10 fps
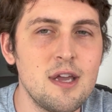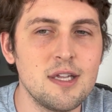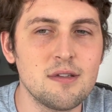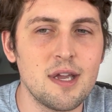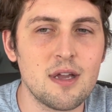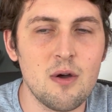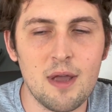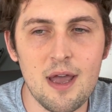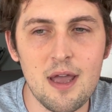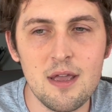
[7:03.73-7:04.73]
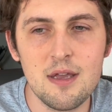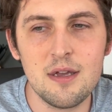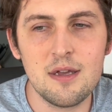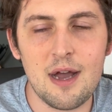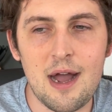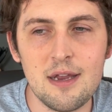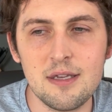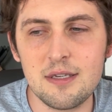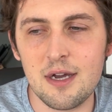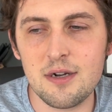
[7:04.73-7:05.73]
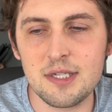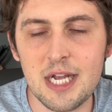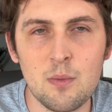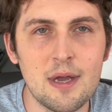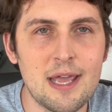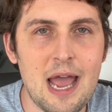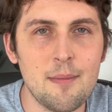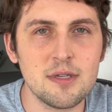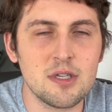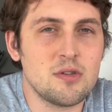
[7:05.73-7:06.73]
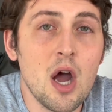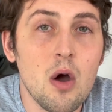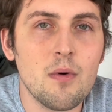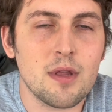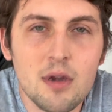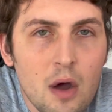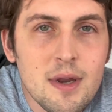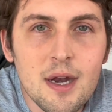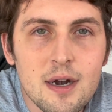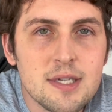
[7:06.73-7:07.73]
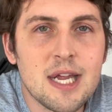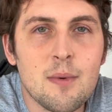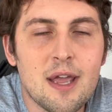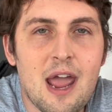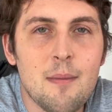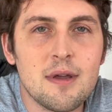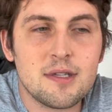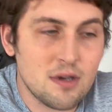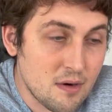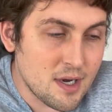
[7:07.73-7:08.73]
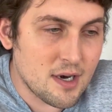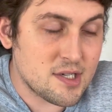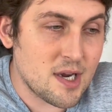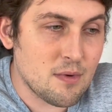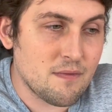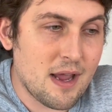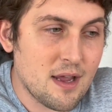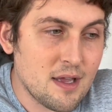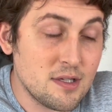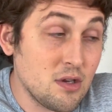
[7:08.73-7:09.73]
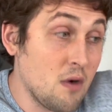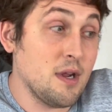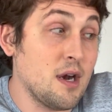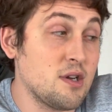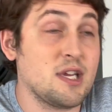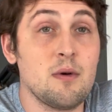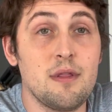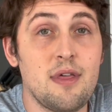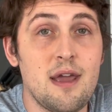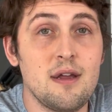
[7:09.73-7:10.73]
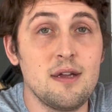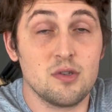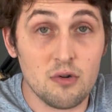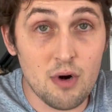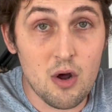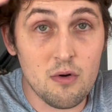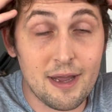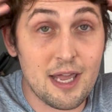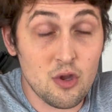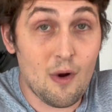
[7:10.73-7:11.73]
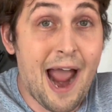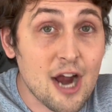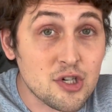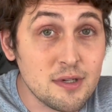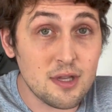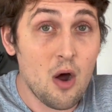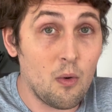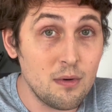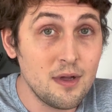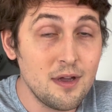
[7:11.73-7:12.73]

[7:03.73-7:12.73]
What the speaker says: It's okay, I need to understand what gamma is. You don't need to understand what gamma is. You don't need to understand what vega is. You don't need to understand what theta is or rho. You actually don't.